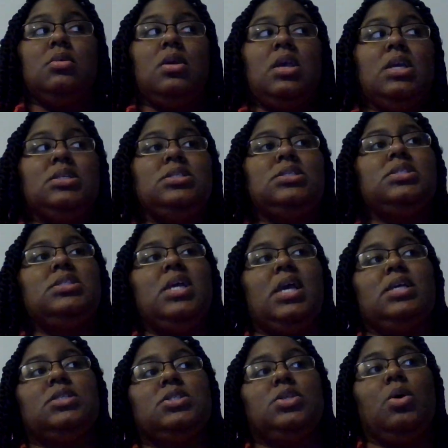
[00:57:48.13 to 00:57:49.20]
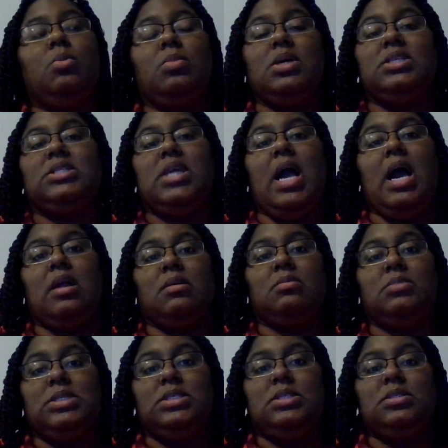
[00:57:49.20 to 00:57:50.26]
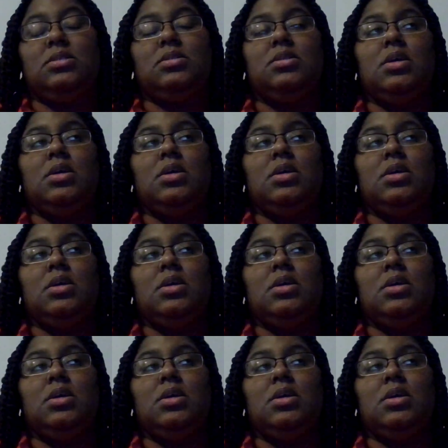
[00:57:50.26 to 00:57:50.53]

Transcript: It just takes so much out of me